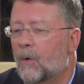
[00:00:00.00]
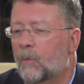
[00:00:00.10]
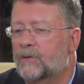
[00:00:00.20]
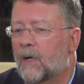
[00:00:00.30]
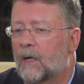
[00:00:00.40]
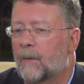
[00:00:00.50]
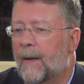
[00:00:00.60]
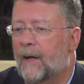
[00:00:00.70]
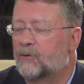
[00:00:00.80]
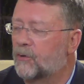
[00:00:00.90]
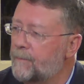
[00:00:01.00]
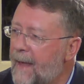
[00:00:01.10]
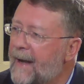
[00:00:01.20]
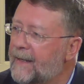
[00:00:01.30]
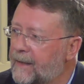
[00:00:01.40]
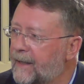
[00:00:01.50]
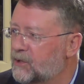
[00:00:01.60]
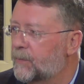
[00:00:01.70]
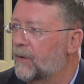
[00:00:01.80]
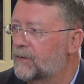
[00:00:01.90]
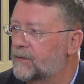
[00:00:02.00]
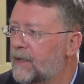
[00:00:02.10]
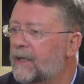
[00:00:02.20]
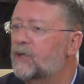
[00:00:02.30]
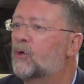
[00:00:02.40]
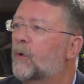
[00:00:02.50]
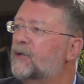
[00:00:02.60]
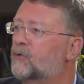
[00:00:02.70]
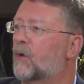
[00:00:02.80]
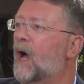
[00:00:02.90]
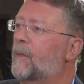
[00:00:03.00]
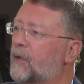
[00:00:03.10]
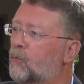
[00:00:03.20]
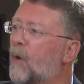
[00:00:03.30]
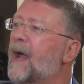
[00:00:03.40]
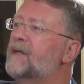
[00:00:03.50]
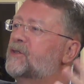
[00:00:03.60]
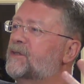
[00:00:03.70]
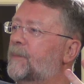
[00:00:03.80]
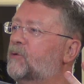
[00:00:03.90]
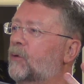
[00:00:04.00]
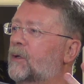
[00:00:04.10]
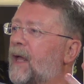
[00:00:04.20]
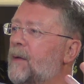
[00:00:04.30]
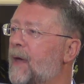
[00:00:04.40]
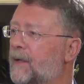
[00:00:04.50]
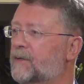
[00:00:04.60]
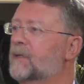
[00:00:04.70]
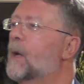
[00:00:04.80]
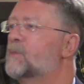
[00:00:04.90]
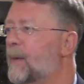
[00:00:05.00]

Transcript: We talk about dramatic experiences. How do you create drama that rises up to a climax and comes